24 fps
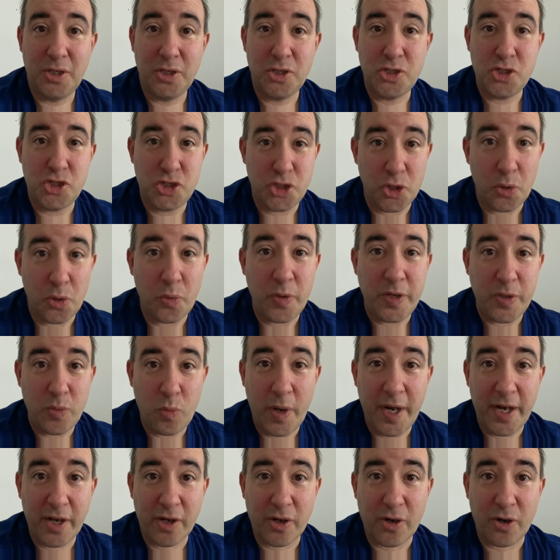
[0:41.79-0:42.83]
Jodie
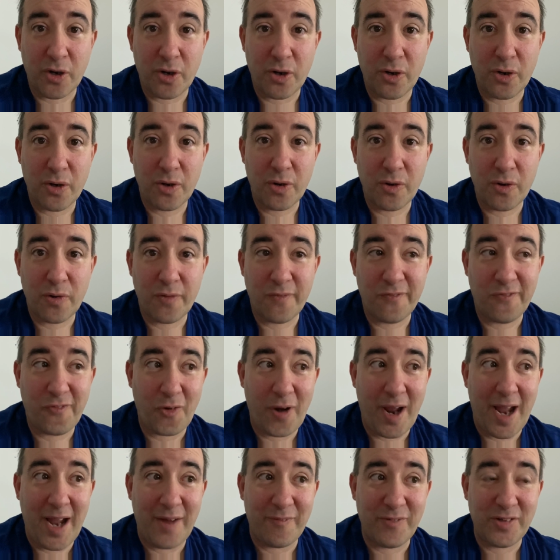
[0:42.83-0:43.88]
Whittaker
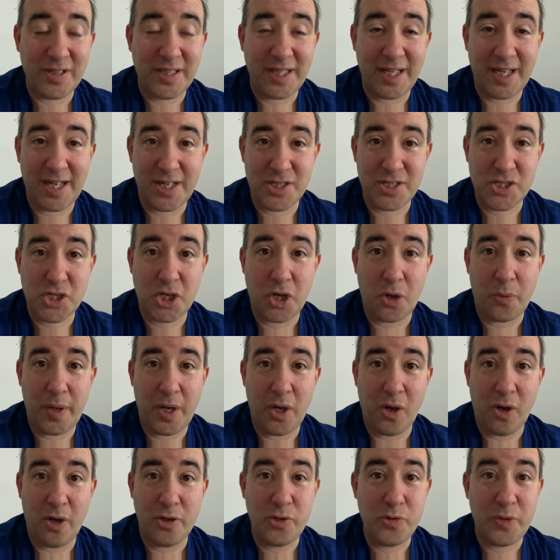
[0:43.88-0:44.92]
for everything that's going
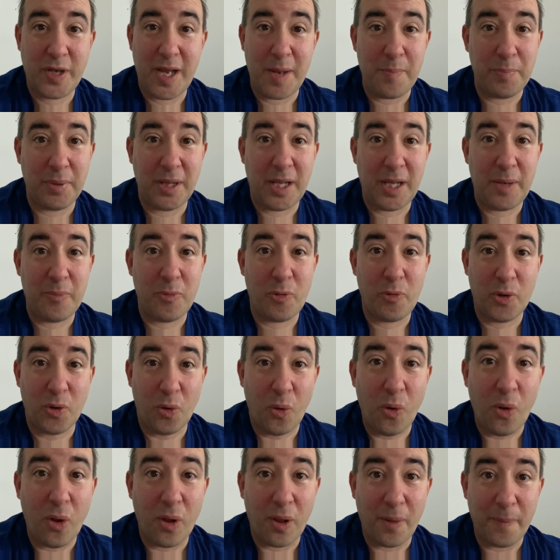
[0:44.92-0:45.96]
on. You can't blame her at
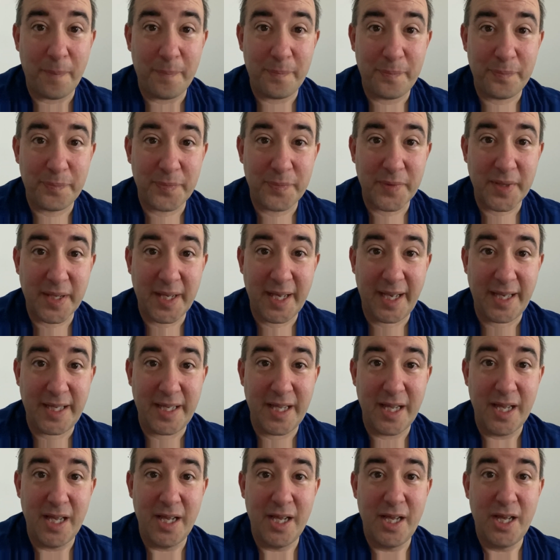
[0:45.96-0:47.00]
all. Okay?
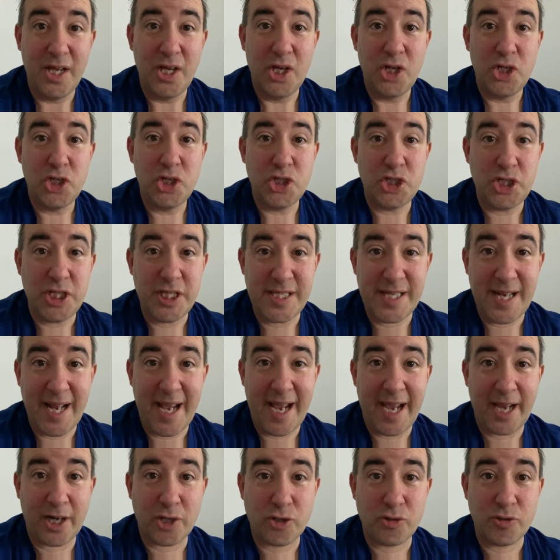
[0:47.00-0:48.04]
She's an
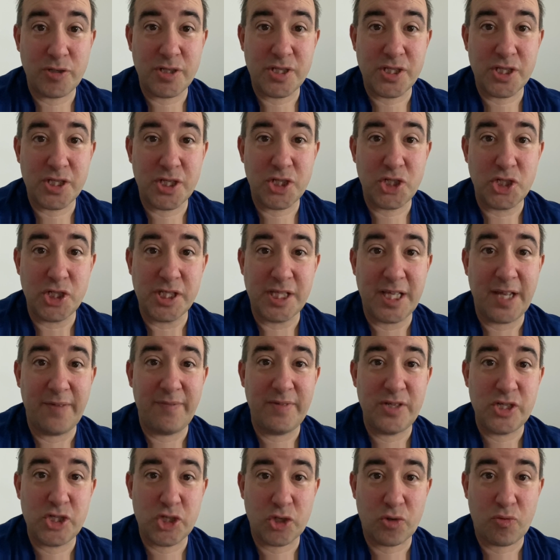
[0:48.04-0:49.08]
actress. She's
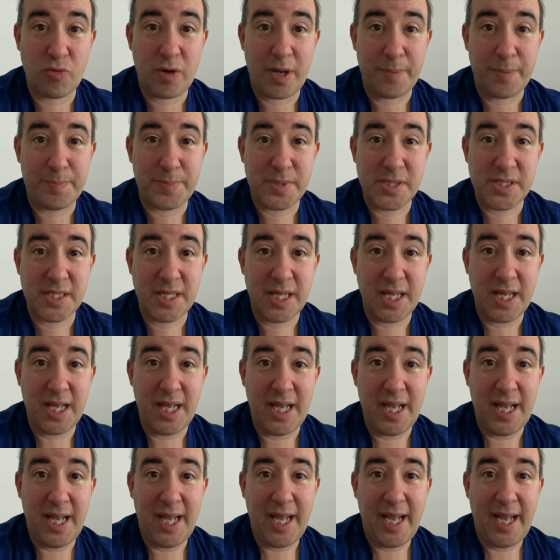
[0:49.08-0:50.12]
given scripts.
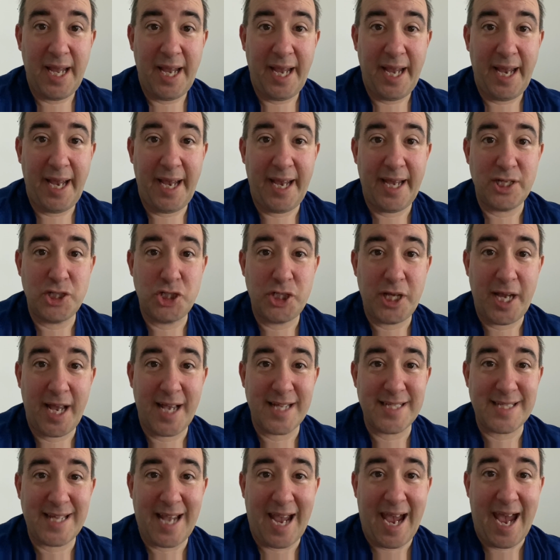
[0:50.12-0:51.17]
And she
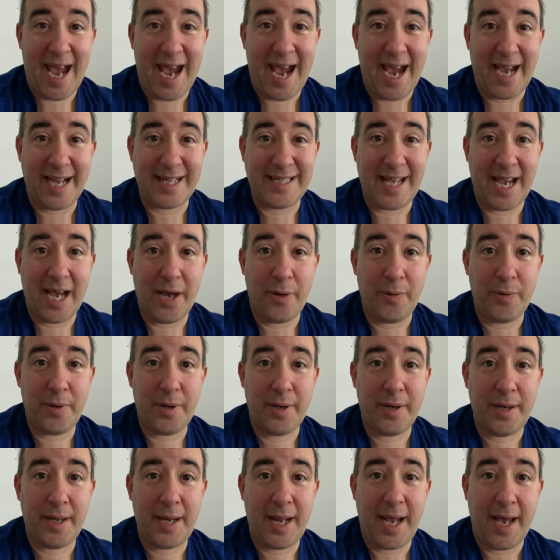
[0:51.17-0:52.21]
has to act out
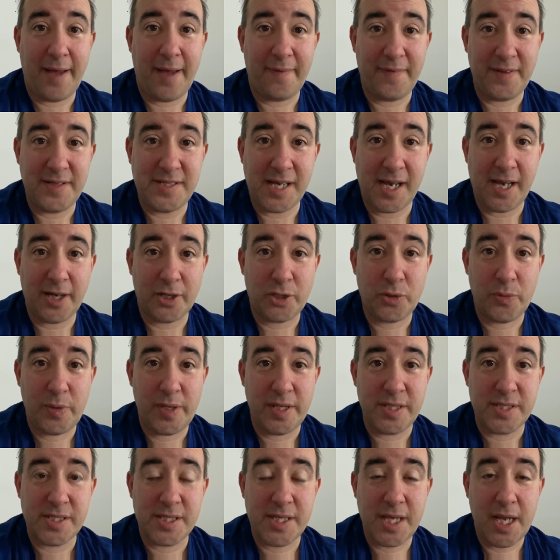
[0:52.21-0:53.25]
how the doctor
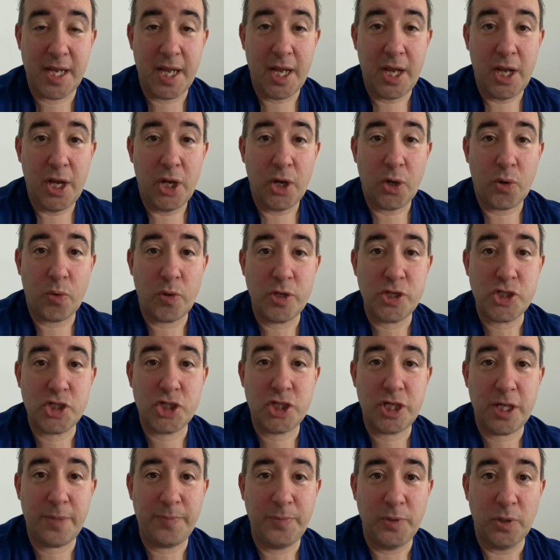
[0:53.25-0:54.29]
is. Chris
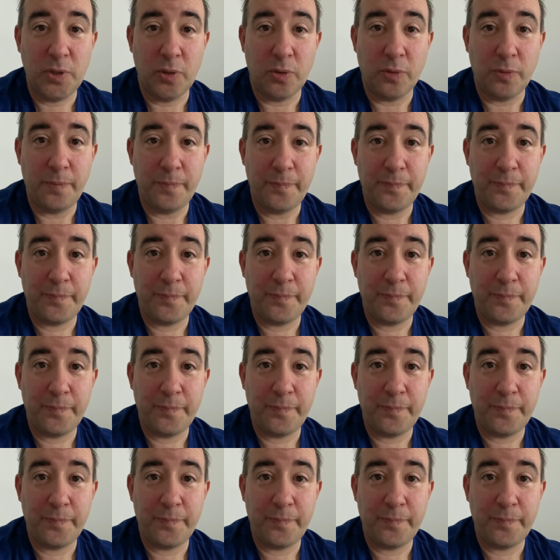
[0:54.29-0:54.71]
Chibnall,